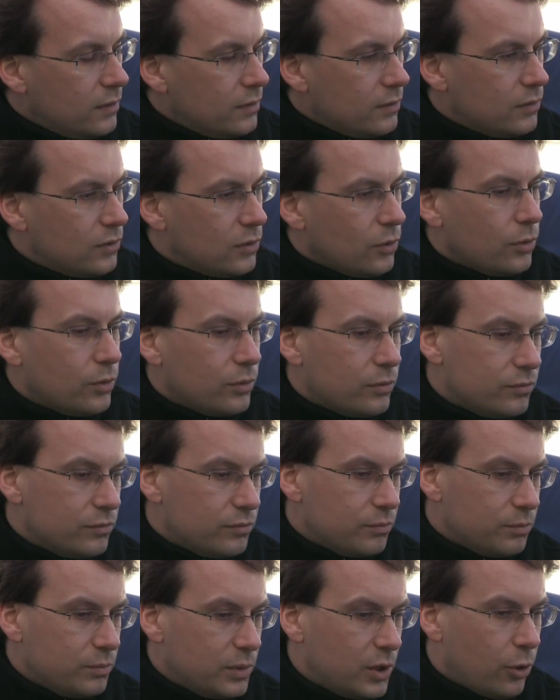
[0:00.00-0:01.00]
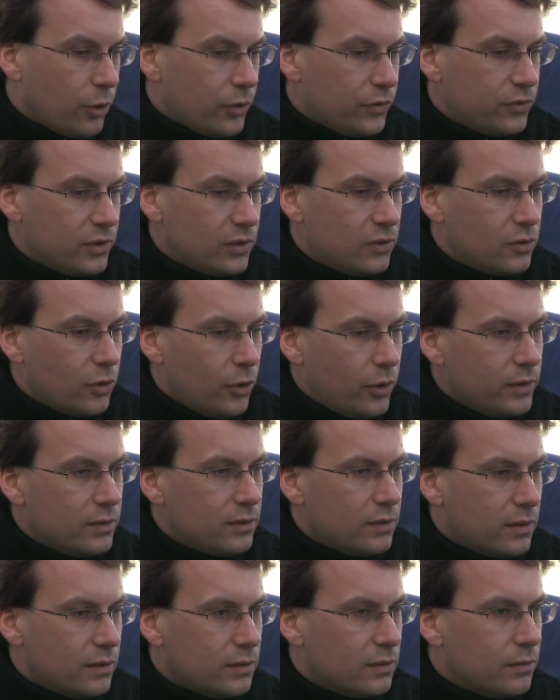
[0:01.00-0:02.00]
So because we saw
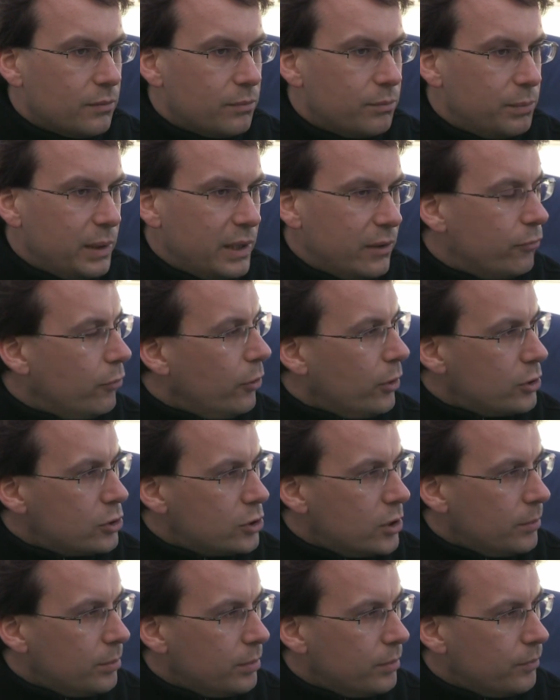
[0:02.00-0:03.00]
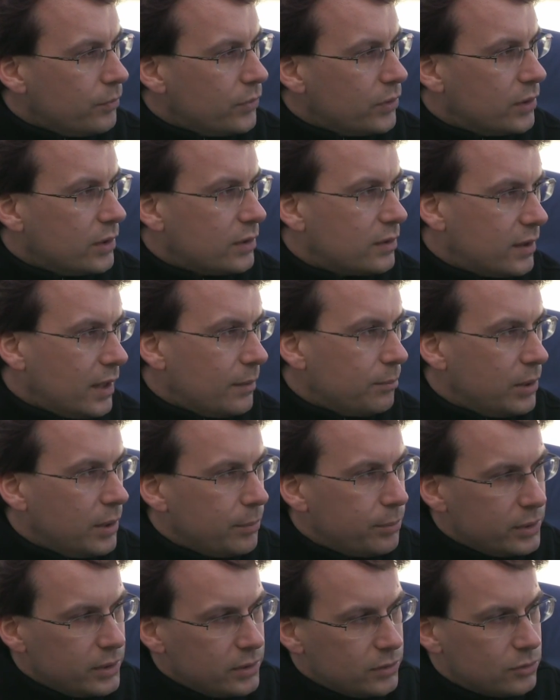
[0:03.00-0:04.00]
in the big workshop that some
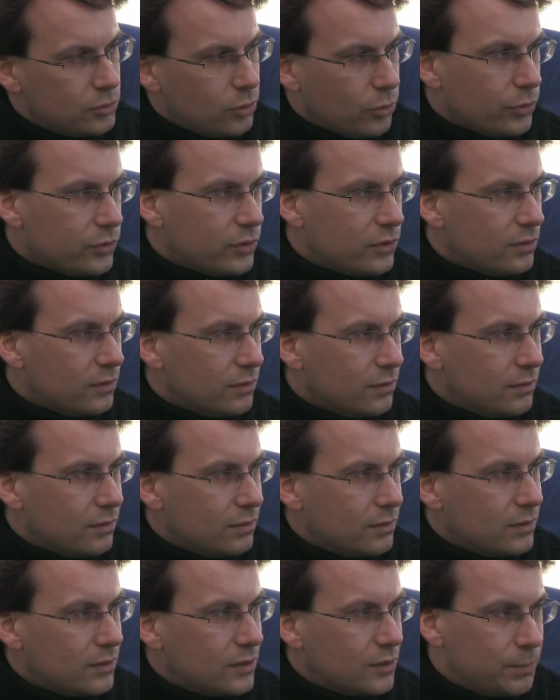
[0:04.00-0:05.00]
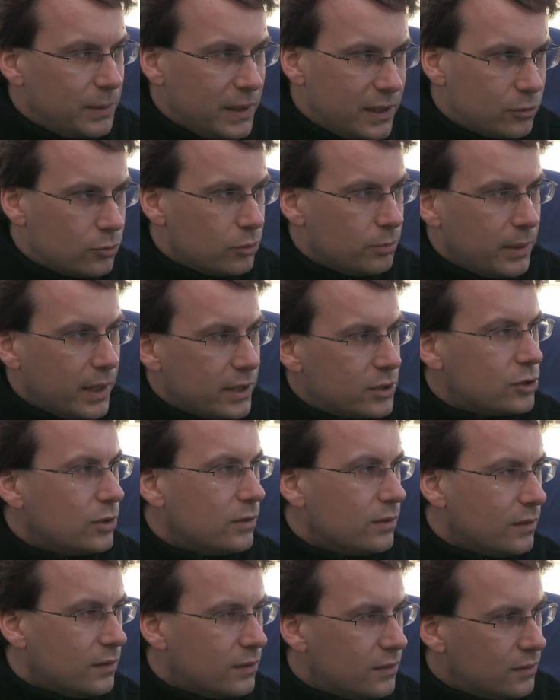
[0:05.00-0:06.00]
people don't speak too much
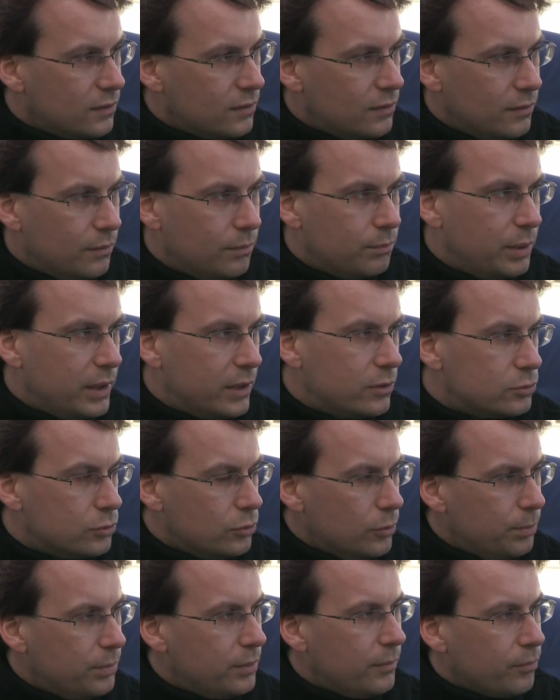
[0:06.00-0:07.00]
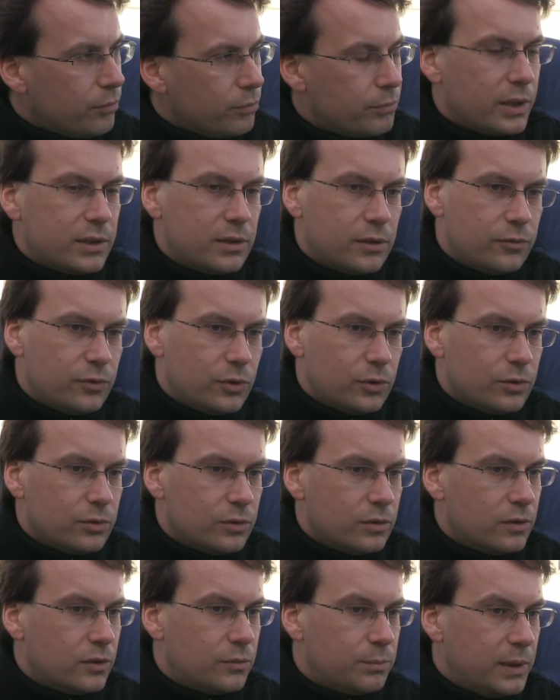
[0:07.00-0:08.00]
in this big group, but if you
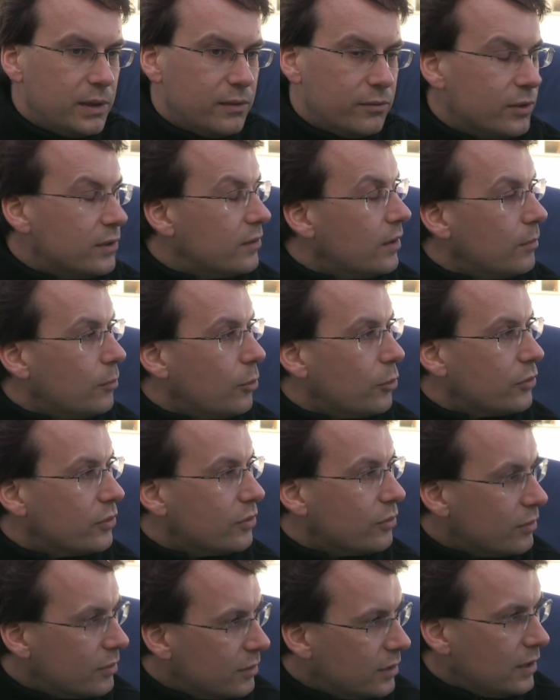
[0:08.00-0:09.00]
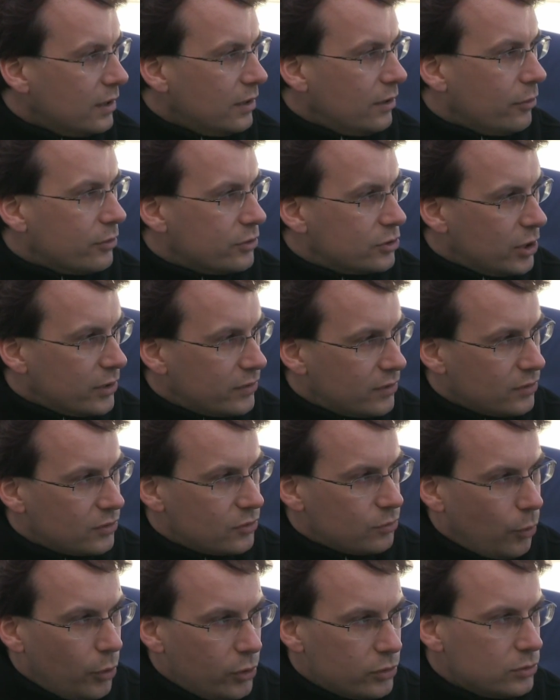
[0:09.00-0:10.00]
speak with them on just a
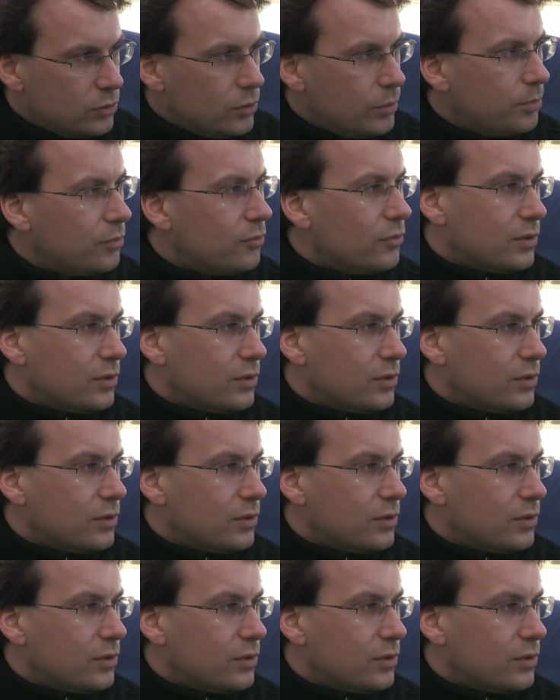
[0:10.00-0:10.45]
small group,